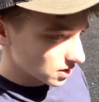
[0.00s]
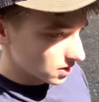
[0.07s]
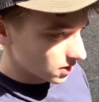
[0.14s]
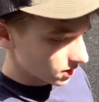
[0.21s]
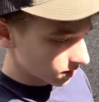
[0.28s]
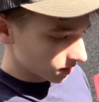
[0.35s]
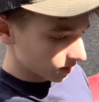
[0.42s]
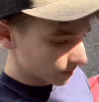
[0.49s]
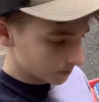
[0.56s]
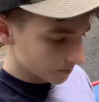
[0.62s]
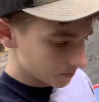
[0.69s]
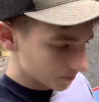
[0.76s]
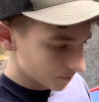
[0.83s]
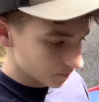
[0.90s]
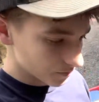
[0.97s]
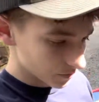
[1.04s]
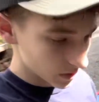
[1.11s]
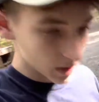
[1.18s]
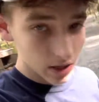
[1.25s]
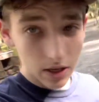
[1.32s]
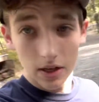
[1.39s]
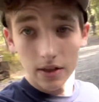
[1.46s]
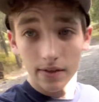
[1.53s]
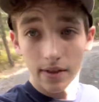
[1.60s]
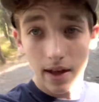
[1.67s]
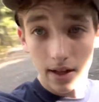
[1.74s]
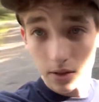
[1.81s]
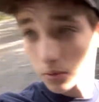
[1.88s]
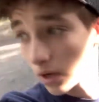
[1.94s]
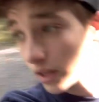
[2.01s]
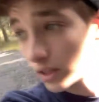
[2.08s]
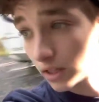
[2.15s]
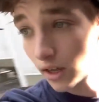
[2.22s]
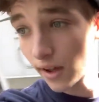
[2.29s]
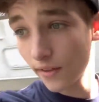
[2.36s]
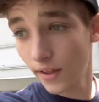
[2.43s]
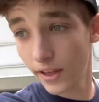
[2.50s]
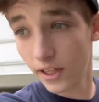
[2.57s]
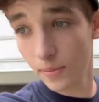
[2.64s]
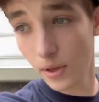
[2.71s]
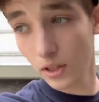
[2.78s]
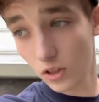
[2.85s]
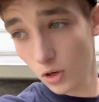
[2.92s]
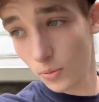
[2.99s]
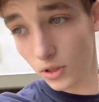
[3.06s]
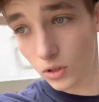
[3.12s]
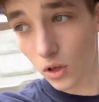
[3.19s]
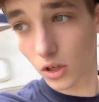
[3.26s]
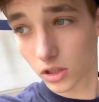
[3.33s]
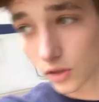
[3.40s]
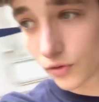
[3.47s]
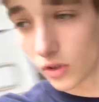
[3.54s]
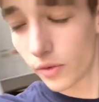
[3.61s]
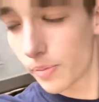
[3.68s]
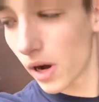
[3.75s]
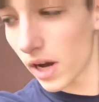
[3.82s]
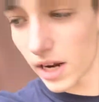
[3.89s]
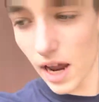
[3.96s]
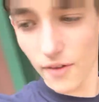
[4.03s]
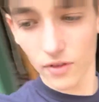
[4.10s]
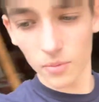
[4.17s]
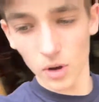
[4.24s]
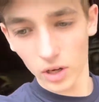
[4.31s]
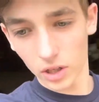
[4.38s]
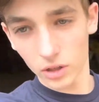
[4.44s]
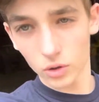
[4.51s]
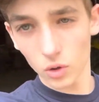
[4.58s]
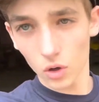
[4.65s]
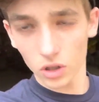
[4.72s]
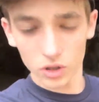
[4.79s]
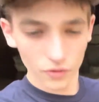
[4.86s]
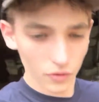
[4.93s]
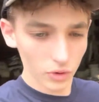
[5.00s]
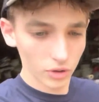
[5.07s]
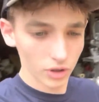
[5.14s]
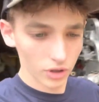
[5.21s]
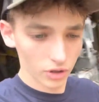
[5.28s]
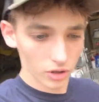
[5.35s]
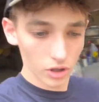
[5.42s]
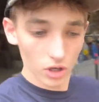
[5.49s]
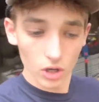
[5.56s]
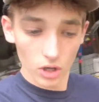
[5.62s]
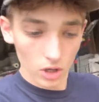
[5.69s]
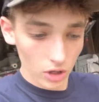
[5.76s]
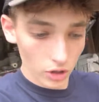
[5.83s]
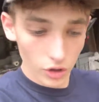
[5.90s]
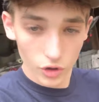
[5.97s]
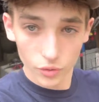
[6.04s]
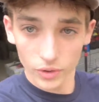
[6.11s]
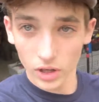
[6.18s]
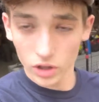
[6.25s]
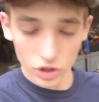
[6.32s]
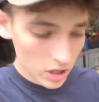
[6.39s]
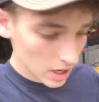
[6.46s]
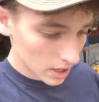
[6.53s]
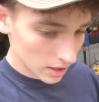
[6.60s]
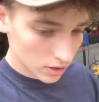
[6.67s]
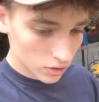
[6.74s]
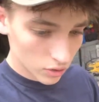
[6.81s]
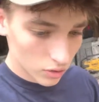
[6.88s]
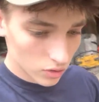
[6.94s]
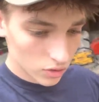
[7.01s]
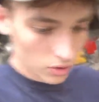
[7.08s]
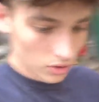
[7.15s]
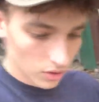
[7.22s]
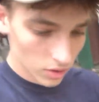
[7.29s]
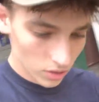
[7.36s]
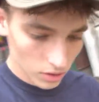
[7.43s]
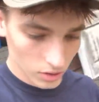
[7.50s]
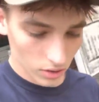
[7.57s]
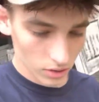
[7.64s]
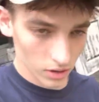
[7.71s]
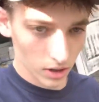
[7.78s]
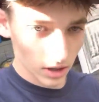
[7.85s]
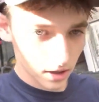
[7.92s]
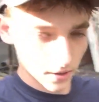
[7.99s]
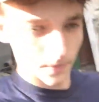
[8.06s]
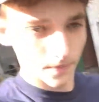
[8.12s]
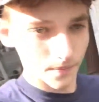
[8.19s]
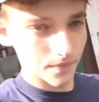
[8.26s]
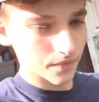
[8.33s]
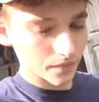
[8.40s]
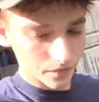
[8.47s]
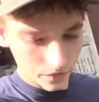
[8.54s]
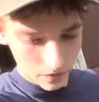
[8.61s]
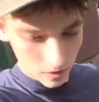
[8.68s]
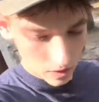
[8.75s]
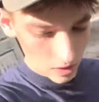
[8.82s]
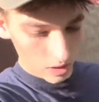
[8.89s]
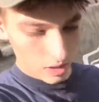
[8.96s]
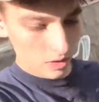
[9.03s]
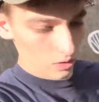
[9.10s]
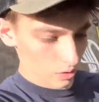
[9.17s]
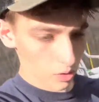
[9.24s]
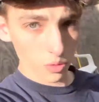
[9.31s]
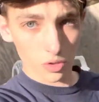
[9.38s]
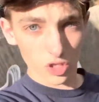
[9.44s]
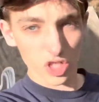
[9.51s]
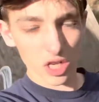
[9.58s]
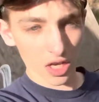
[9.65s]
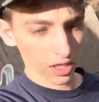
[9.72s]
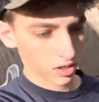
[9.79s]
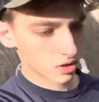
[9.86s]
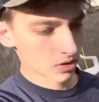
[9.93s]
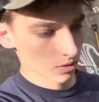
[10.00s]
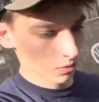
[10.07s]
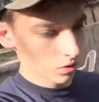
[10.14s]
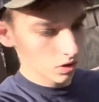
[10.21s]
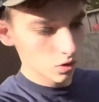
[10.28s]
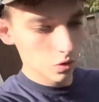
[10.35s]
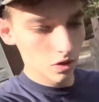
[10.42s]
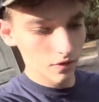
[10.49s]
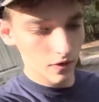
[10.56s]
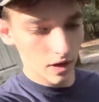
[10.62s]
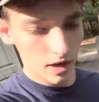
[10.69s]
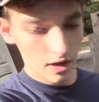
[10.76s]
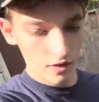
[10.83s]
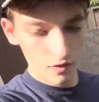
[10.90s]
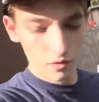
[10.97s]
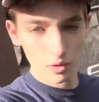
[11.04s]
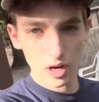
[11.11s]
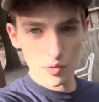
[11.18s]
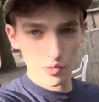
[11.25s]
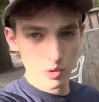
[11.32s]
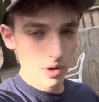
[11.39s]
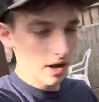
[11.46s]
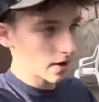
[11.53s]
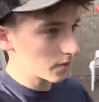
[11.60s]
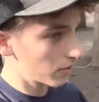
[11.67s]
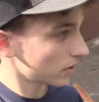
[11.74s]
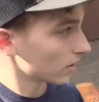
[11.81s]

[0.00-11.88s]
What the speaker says: That's what I did not like about the Cobra exhaust. So if you buy an aftermarket exhaust for your 300X, your 200X, your 125, whatever you have,